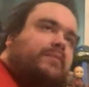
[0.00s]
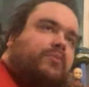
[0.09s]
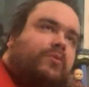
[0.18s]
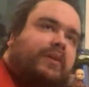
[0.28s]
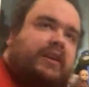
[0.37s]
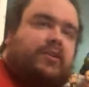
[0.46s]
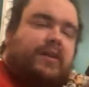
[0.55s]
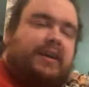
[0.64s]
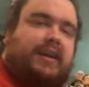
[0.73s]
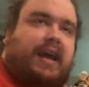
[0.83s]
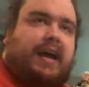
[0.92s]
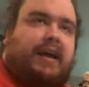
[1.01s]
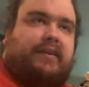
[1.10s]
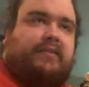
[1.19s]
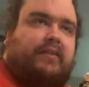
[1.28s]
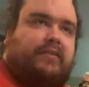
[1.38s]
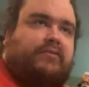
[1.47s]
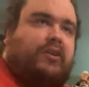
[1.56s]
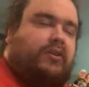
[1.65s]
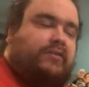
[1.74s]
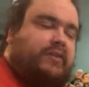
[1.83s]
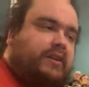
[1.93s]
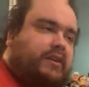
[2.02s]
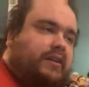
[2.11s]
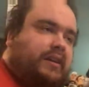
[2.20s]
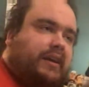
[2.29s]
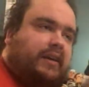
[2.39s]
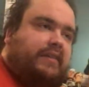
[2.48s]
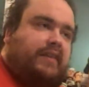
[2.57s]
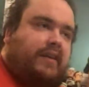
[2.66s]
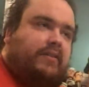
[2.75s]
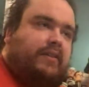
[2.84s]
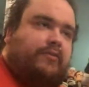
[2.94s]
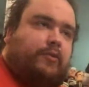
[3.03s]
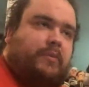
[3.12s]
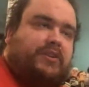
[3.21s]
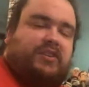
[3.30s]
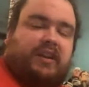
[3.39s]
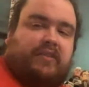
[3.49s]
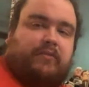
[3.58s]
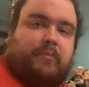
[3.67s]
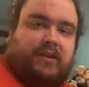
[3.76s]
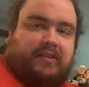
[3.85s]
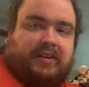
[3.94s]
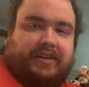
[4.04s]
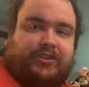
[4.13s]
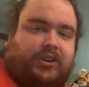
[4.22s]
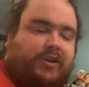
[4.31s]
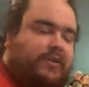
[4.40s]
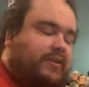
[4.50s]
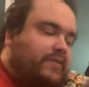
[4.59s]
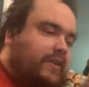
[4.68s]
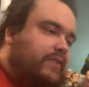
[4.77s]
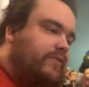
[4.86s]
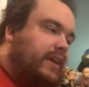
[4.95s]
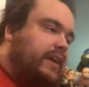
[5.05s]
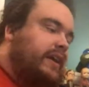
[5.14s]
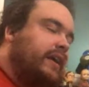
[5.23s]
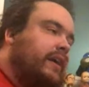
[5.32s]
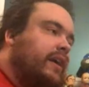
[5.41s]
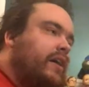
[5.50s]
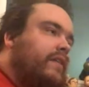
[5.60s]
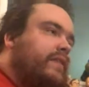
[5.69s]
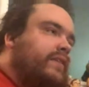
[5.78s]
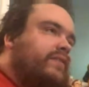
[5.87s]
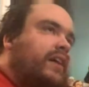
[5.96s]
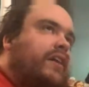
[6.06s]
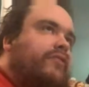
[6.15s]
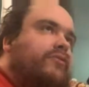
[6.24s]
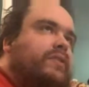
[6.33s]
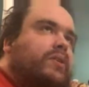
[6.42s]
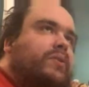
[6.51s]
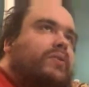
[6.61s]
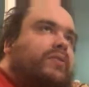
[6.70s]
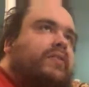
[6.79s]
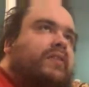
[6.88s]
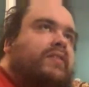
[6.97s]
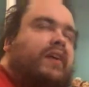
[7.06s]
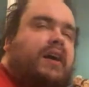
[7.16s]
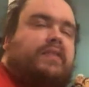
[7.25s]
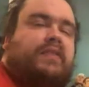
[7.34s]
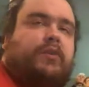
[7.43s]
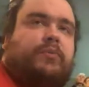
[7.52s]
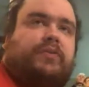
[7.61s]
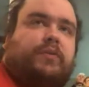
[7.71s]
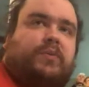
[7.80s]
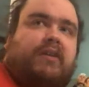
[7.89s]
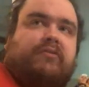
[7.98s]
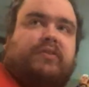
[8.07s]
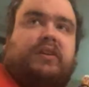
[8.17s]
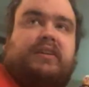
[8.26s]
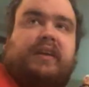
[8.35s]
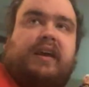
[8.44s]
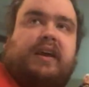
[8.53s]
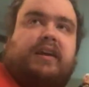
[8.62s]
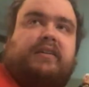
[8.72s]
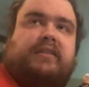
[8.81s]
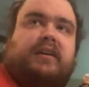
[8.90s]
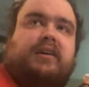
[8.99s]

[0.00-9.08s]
really great gags involving, like I said, the aforementioned Native American joke is very funny. The whole side thing with the Reverend and